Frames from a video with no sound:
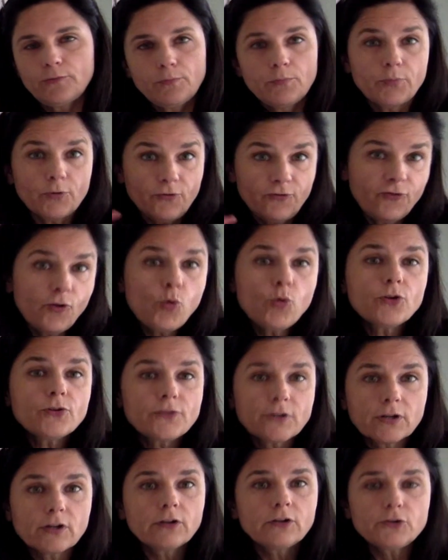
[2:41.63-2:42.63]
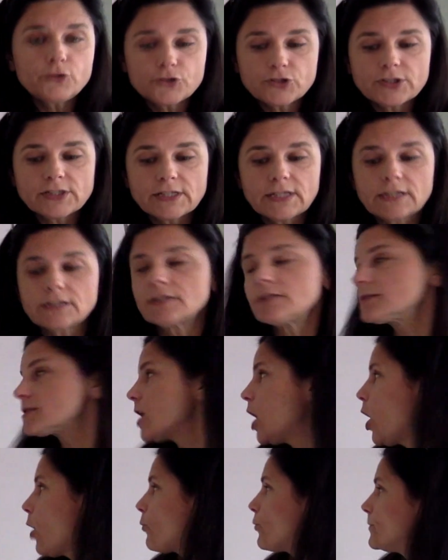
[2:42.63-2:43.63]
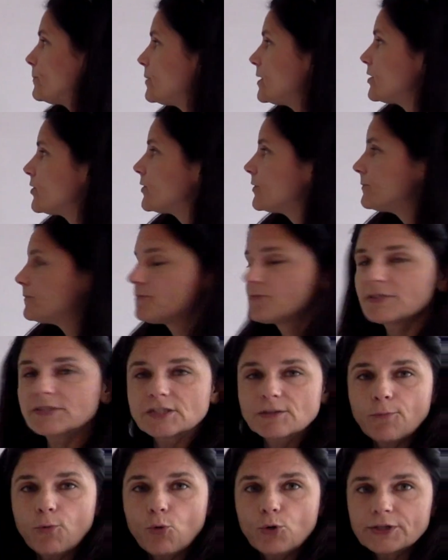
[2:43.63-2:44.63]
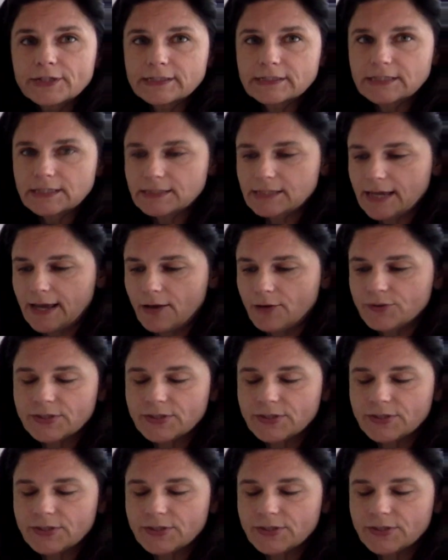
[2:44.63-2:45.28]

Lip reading: before the conclusion sentence would be the supporting details.